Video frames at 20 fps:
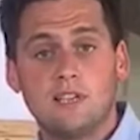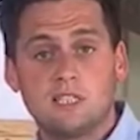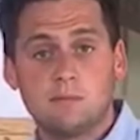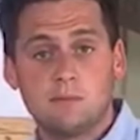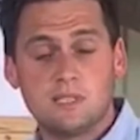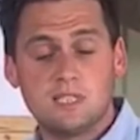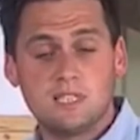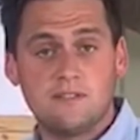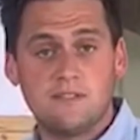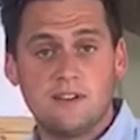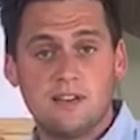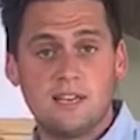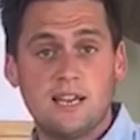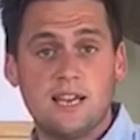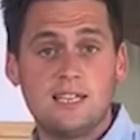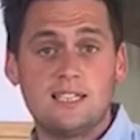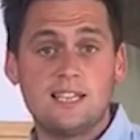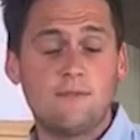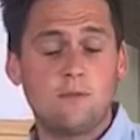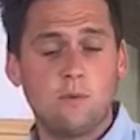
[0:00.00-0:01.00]
specific
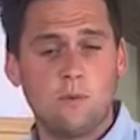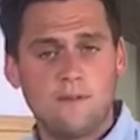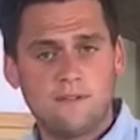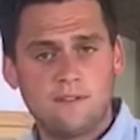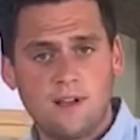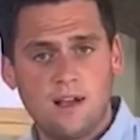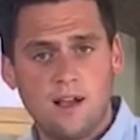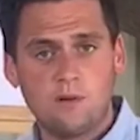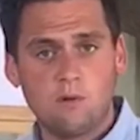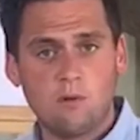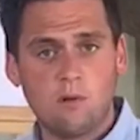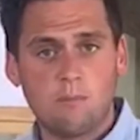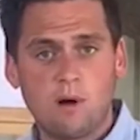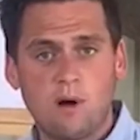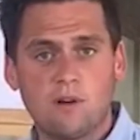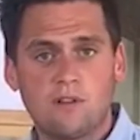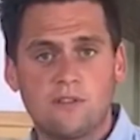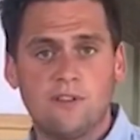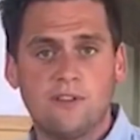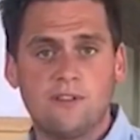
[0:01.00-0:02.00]
needs, after we've signed all the
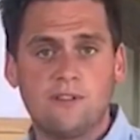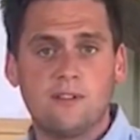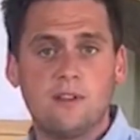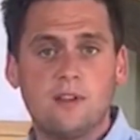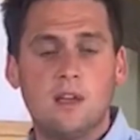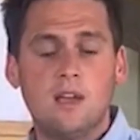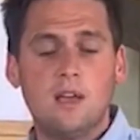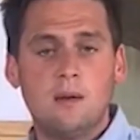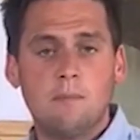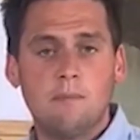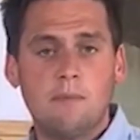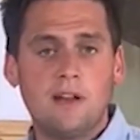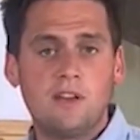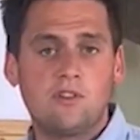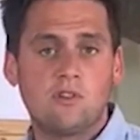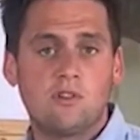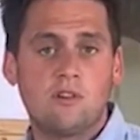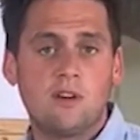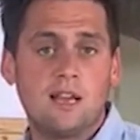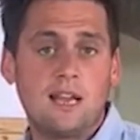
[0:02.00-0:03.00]
boxes and
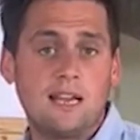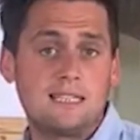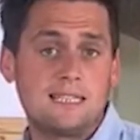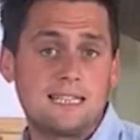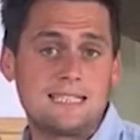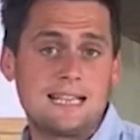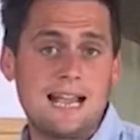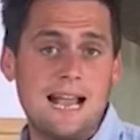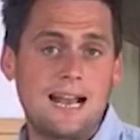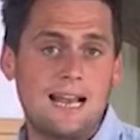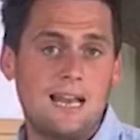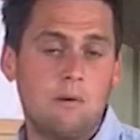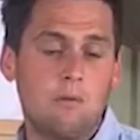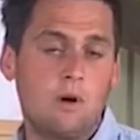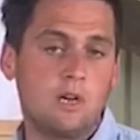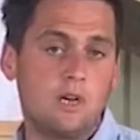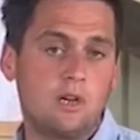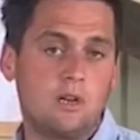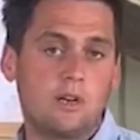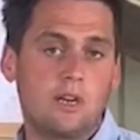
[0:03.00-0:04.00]
made sure it is exactly
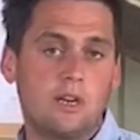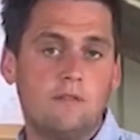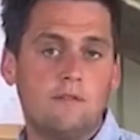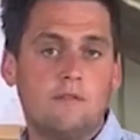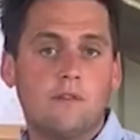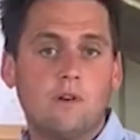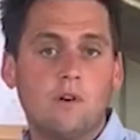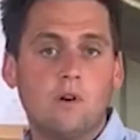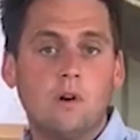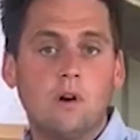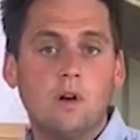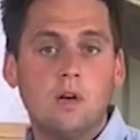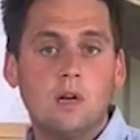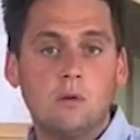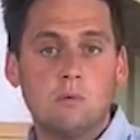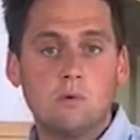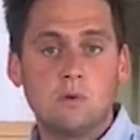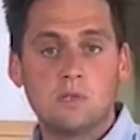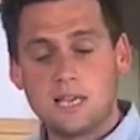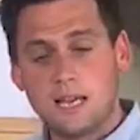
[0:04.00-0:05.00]
what you're looking for,
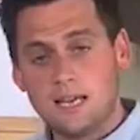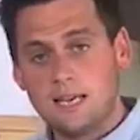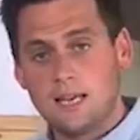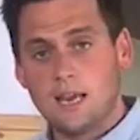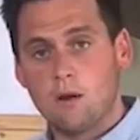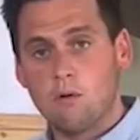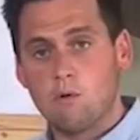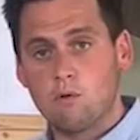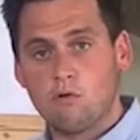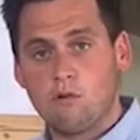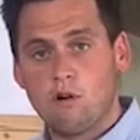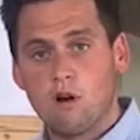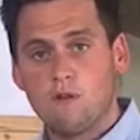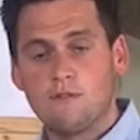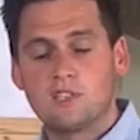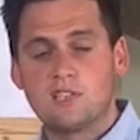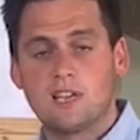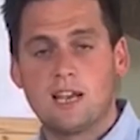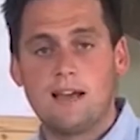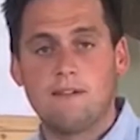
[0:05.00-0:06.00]
we'll send the order
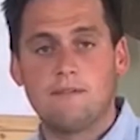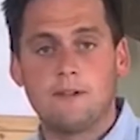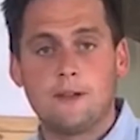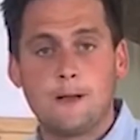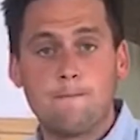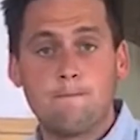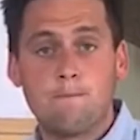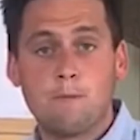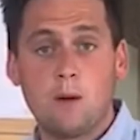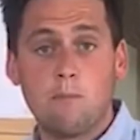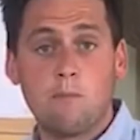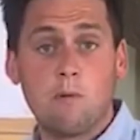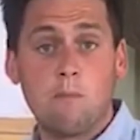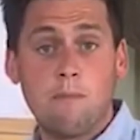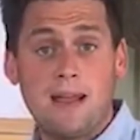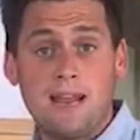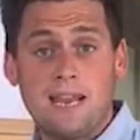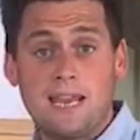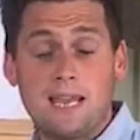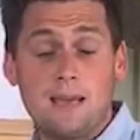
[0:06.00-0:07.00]
over to Latvia and we'll
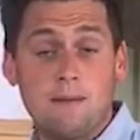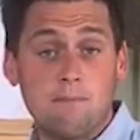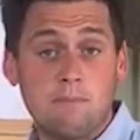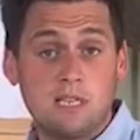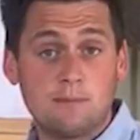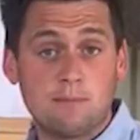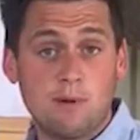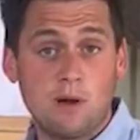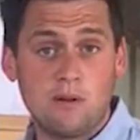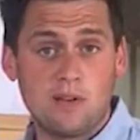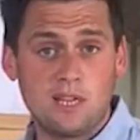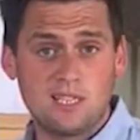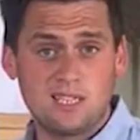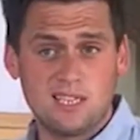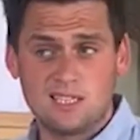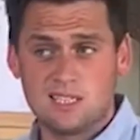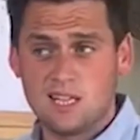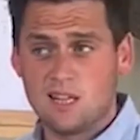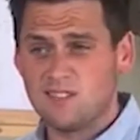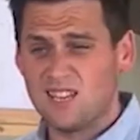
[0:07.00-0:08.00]
make it and bespoke it to
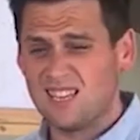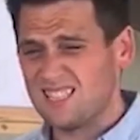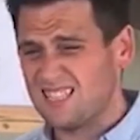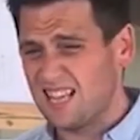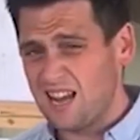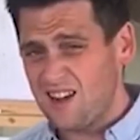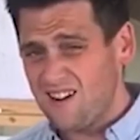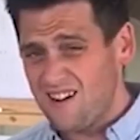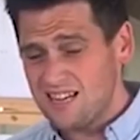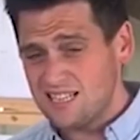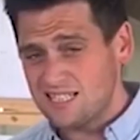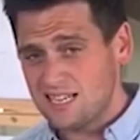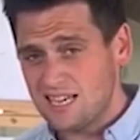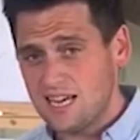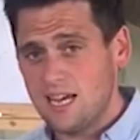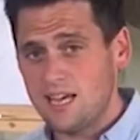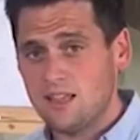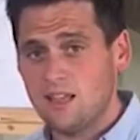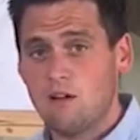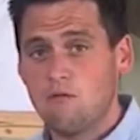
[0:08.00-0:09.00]
yourselves. It's the guys
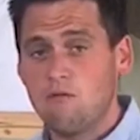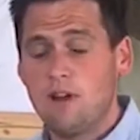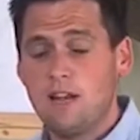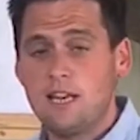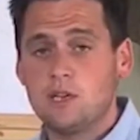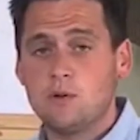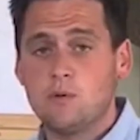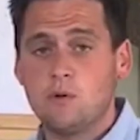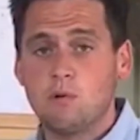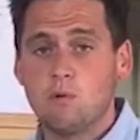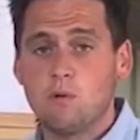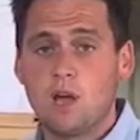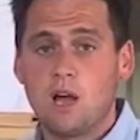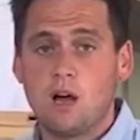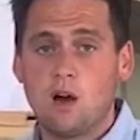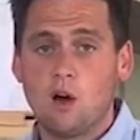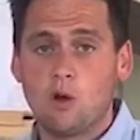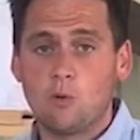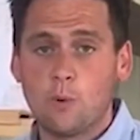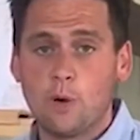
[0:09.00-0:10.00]
here that are really doing all the
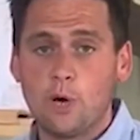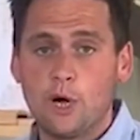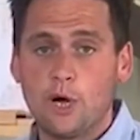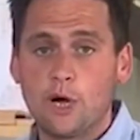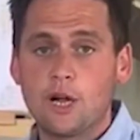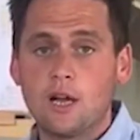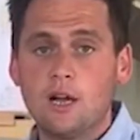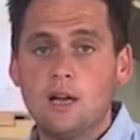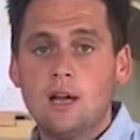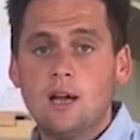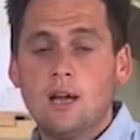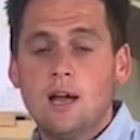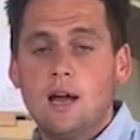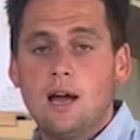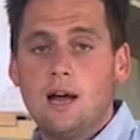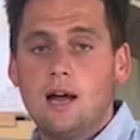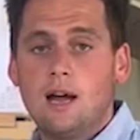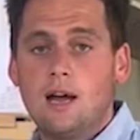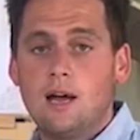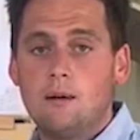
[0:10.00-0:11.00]
hard work,
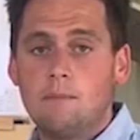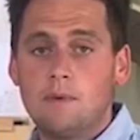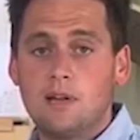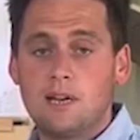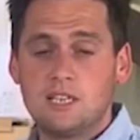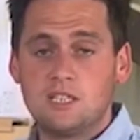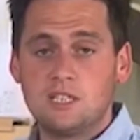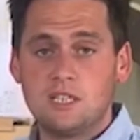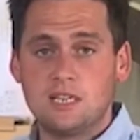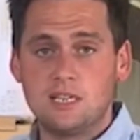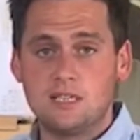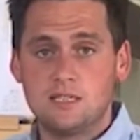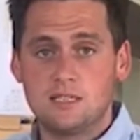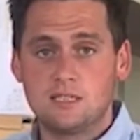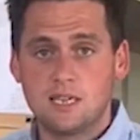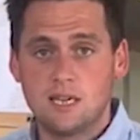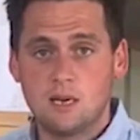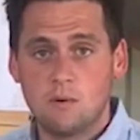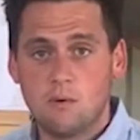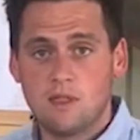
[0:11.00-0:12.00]
and as you can
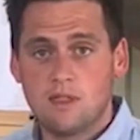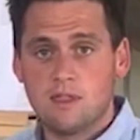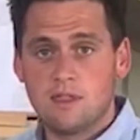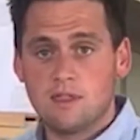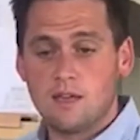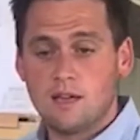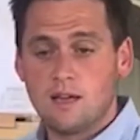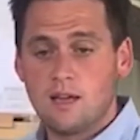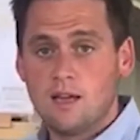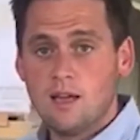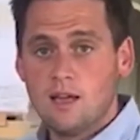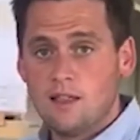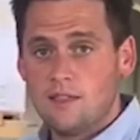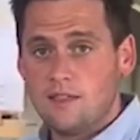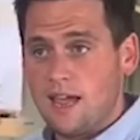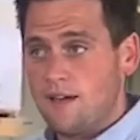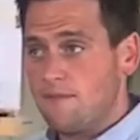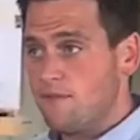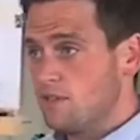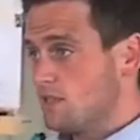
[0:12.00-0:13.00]
see with
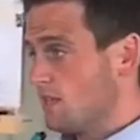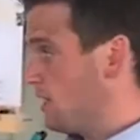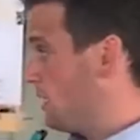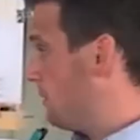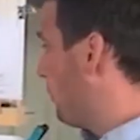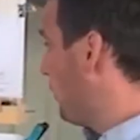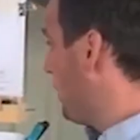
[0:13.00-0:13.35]
the efforts that they're